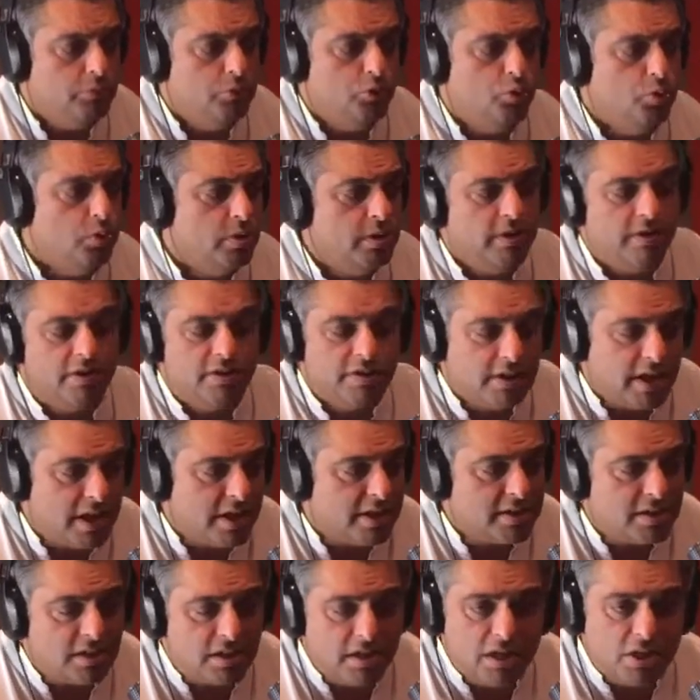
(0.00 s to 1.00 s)
do an
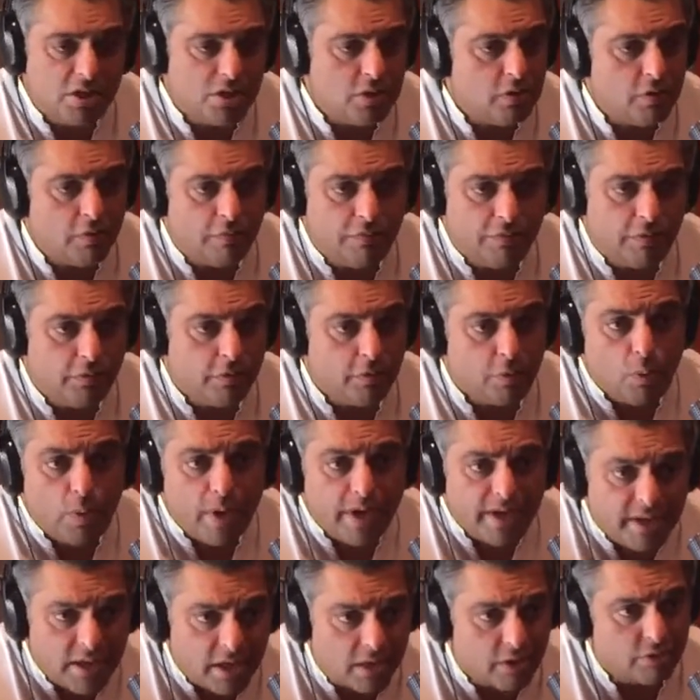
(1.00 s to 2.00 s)
excursion of the
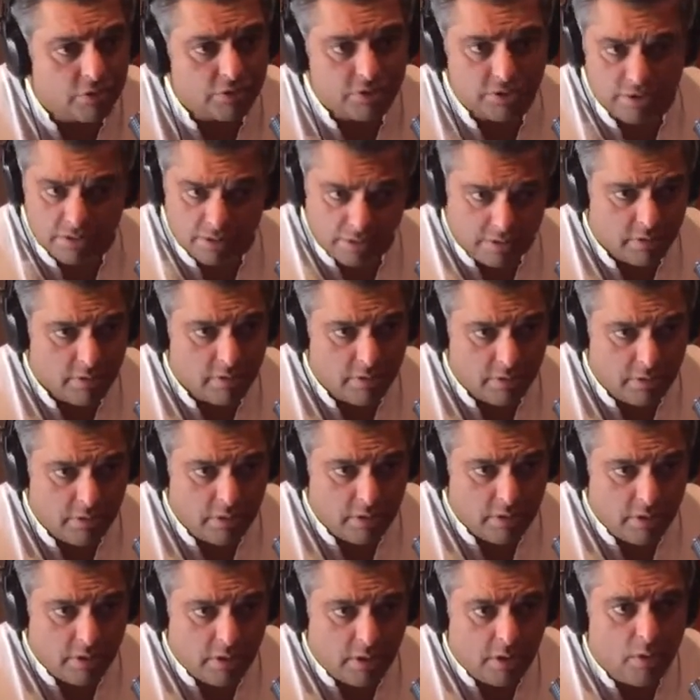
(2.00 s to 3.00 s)
White House,
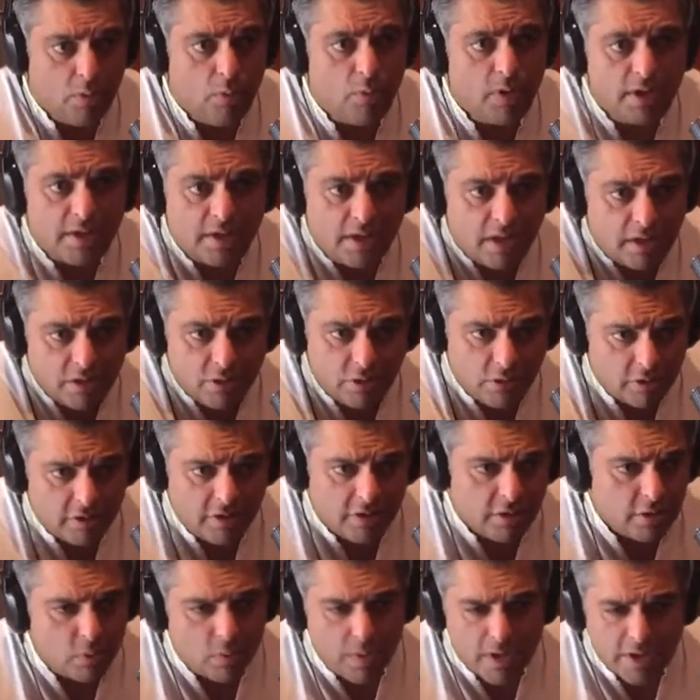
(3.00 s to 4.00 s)
what color do you
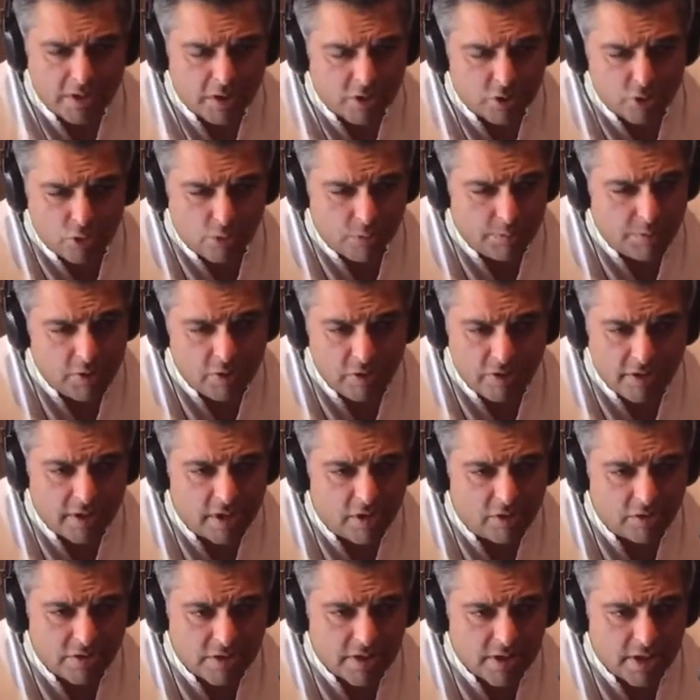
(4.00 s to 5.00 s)
think the White House will be on
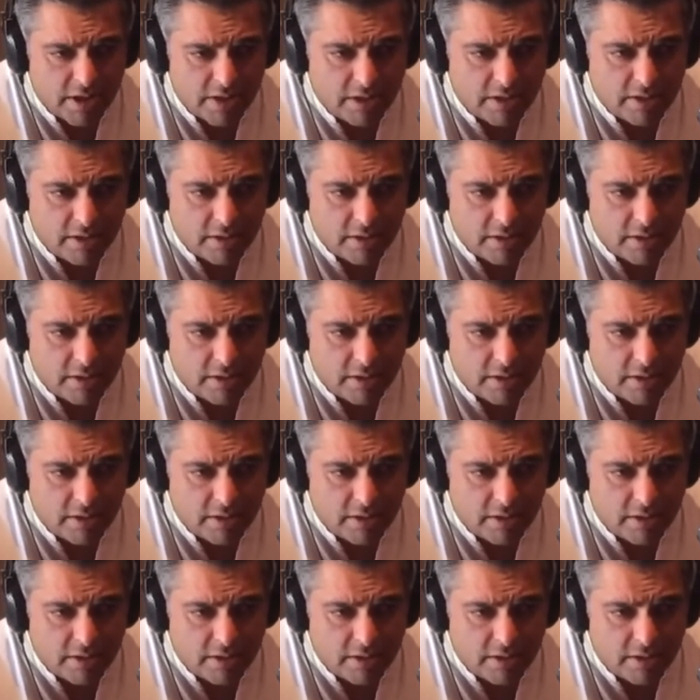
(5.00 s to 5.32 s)
the outside?